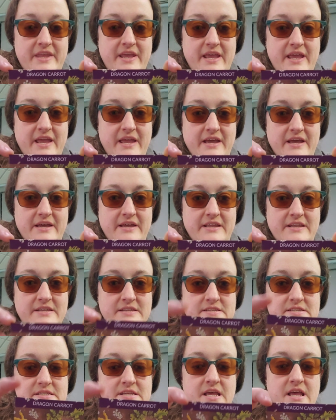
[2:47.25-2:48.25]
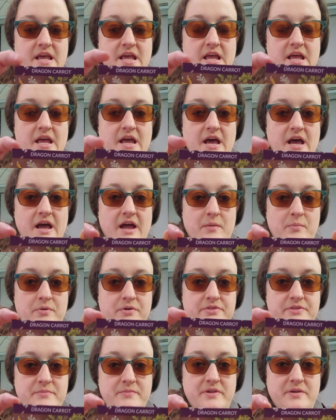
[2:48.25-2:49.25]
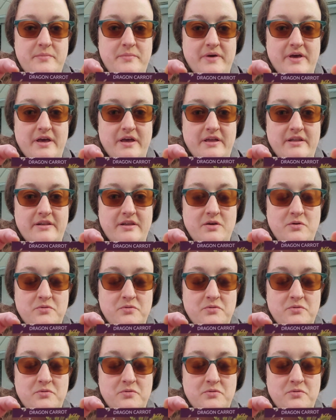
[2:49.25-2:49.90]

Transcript: and I put them in a bed,